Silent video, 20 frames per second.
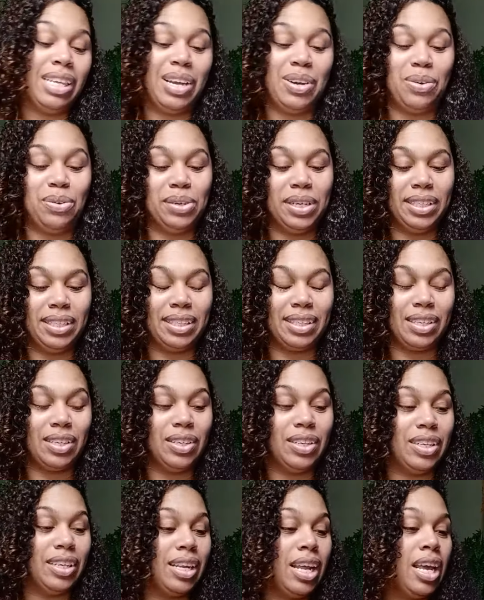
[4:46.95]
Oh, this is
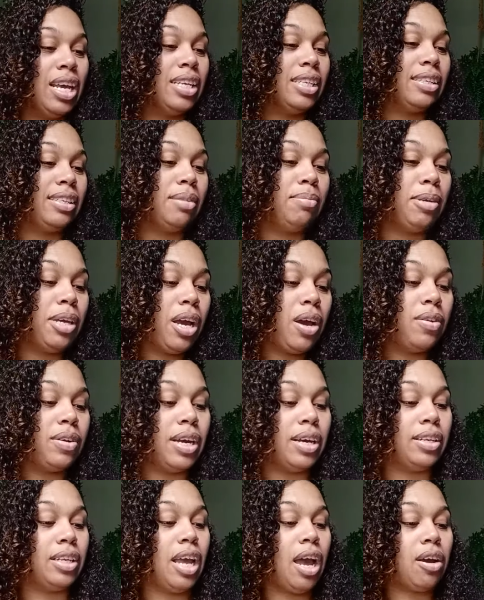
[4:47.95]
good. Some of y'all
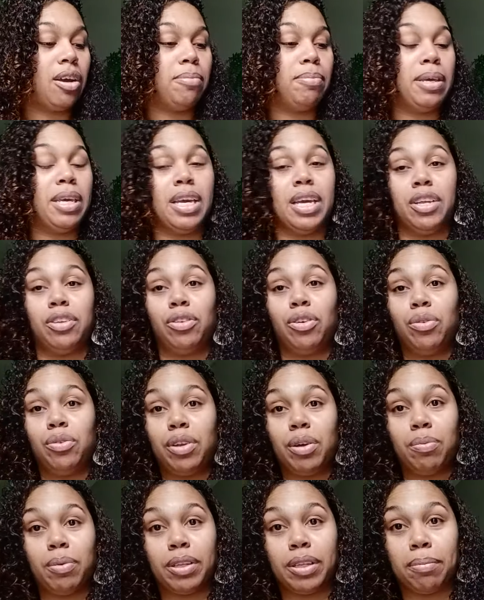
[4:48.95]
now, y'all could be in
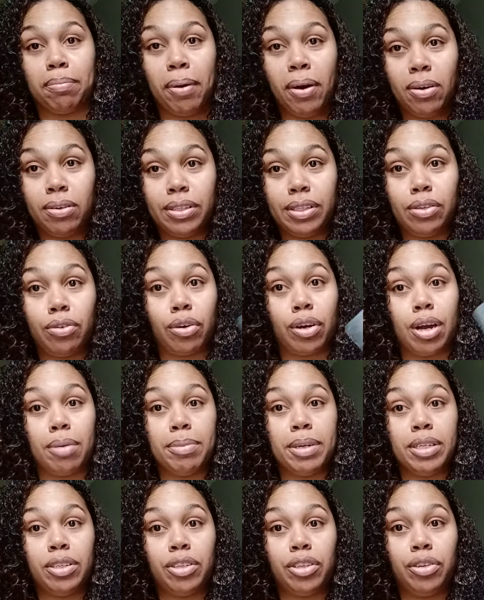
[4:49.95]
union with a person or
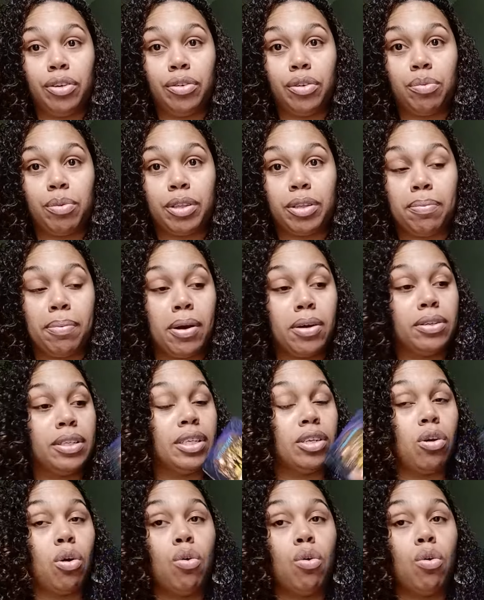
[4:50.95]
coming into union with a person,